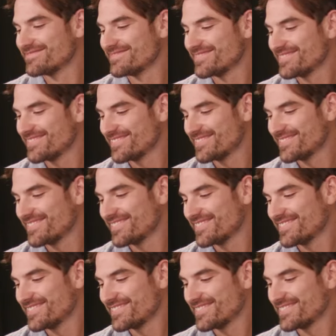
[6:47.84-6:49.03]

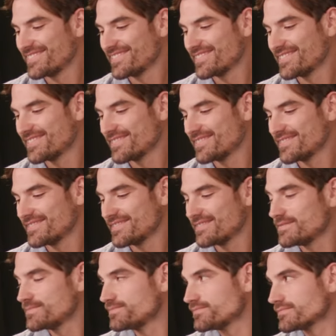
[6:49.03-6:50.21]
[no speech]